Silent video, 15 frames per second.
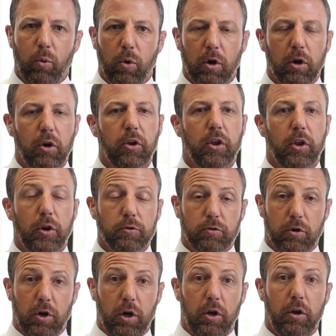the world. Those
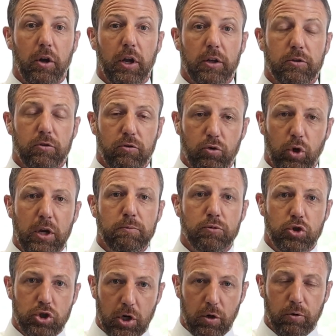are all
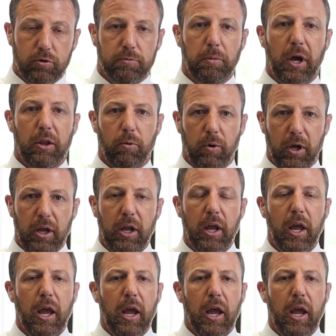extreme jokes, by the way.